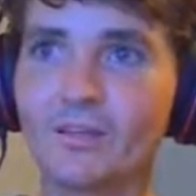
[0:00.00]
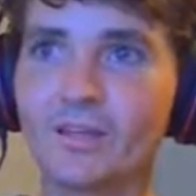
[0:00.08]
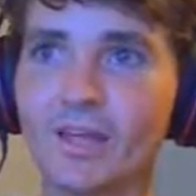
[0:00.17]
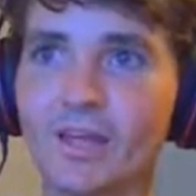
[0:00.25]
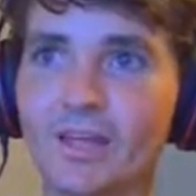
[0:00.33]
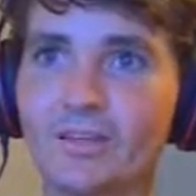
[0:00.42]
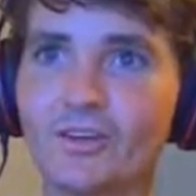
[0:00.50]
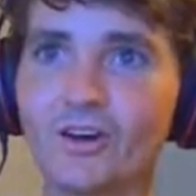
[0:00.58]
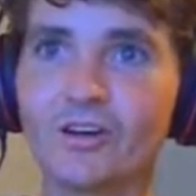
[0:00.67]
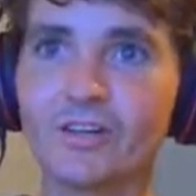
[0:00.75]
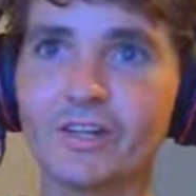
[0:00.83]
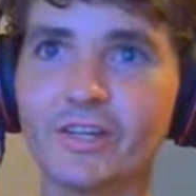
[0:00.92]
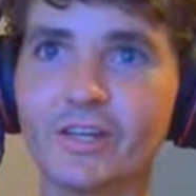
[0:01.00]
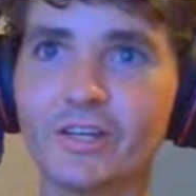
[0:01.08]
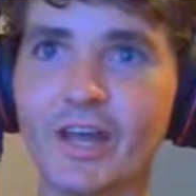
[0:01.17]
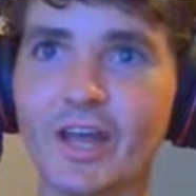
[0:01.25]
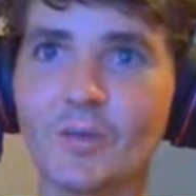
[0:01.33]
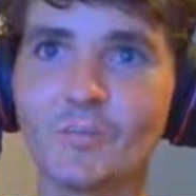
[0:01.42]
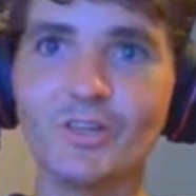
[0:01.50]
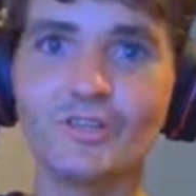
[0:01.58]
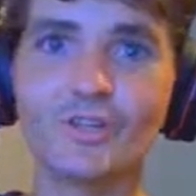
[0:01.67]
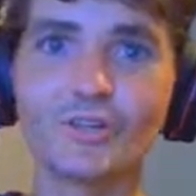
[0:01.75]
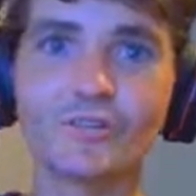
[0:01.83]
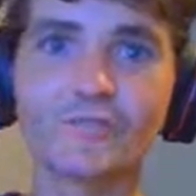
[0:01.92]
and call it Happy
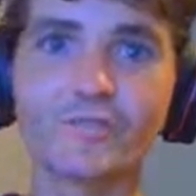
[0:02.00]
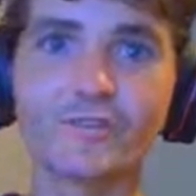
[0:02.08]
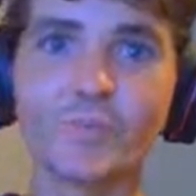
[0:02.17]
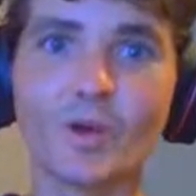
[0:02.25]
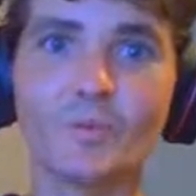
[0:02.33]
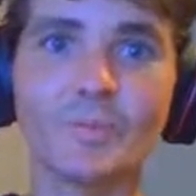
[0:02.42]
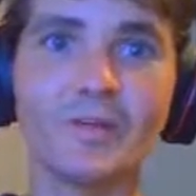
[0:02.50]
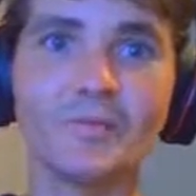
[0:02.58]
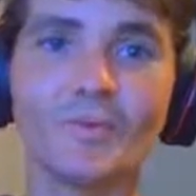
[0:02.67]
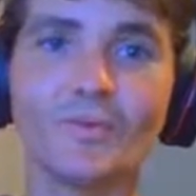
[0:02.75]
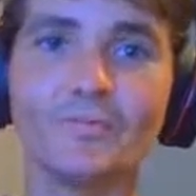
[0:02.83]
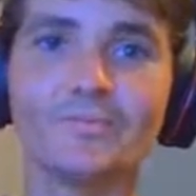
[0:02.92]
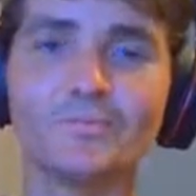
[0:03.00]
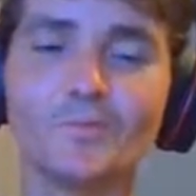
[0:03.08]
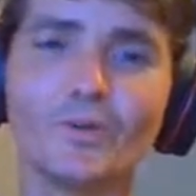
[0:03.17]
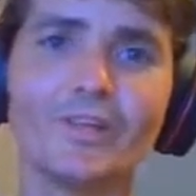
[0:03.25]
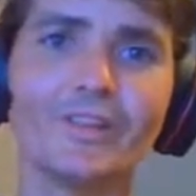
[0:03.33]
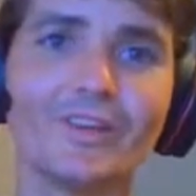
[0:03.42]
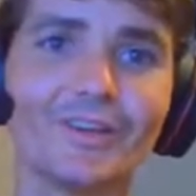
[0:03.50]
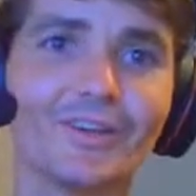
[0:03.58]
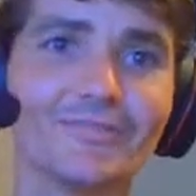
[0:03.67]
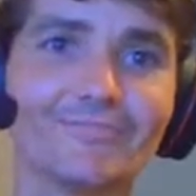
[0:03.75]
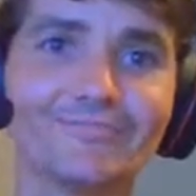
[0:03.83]
Jokes for Smart People. What do you think?